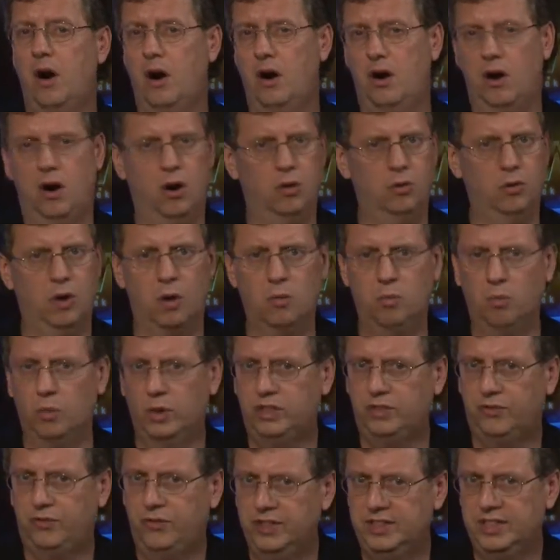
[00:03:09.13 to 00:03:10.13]
on, on
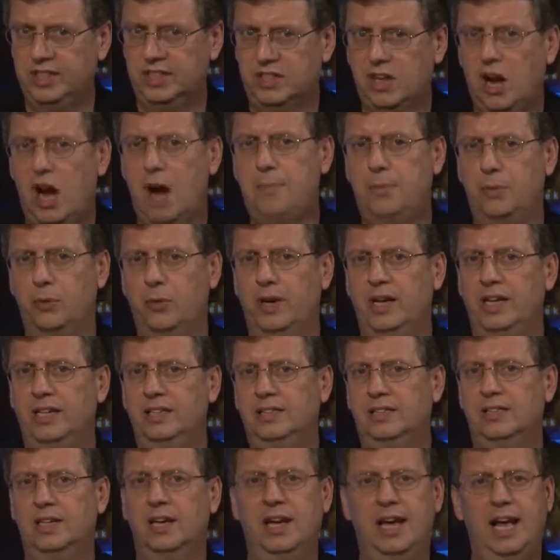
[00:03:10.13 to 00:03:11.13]
which physics
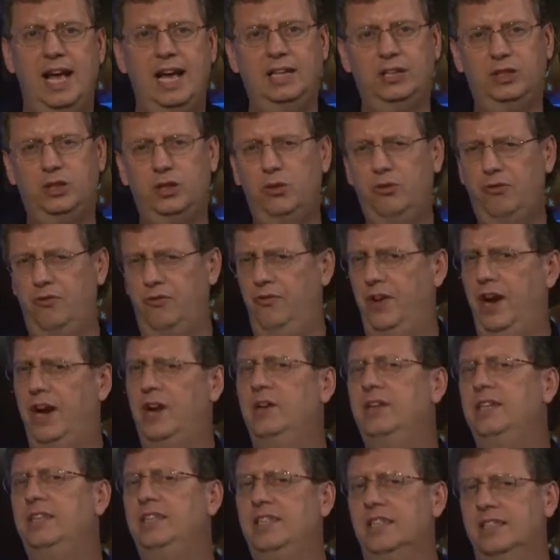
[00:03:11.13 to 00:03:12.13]
operates at two
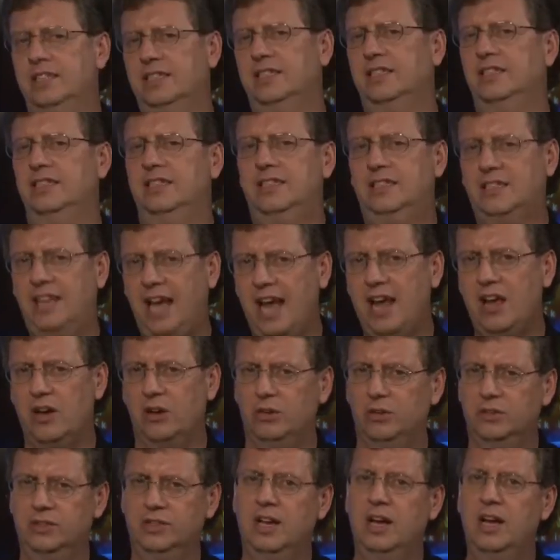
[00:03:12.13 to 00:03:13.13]
very distant
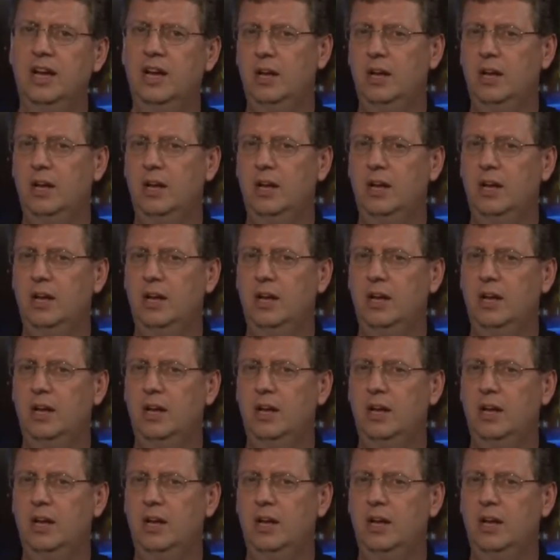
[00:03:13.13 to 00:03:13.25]
scales.